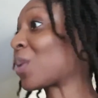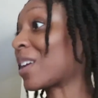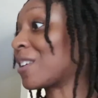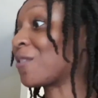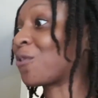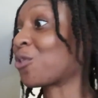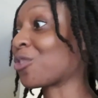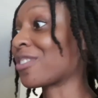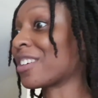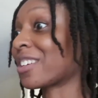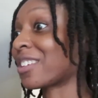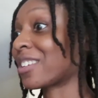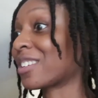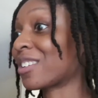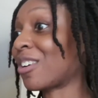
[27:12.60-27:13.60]
waiting for the
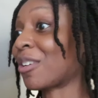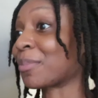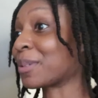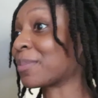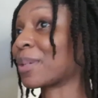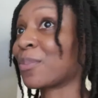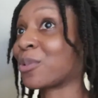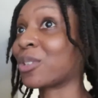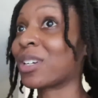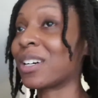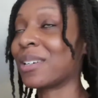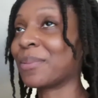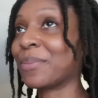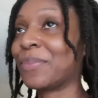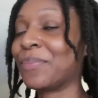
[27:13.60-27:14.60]
carpet people to
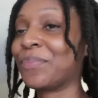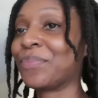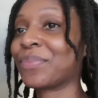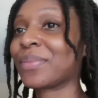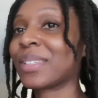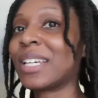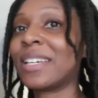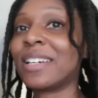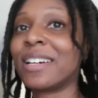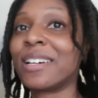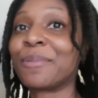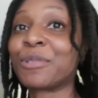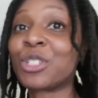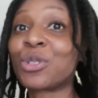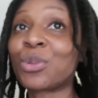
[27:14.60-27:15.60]
come.
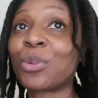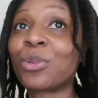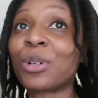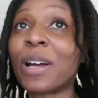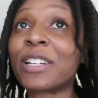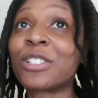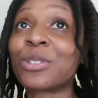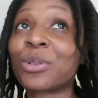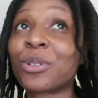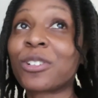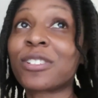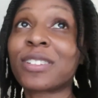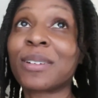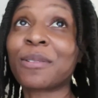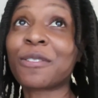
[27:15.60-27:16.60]
I'm just I just
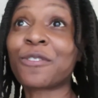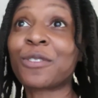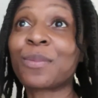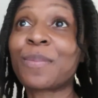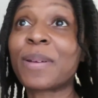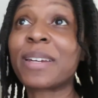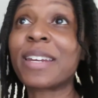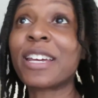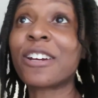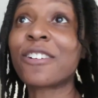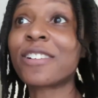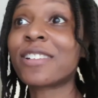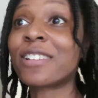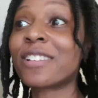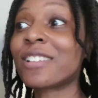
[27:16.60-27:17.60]
ordered something from
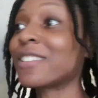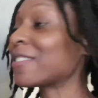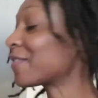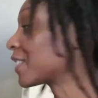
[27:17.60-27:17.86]
Panera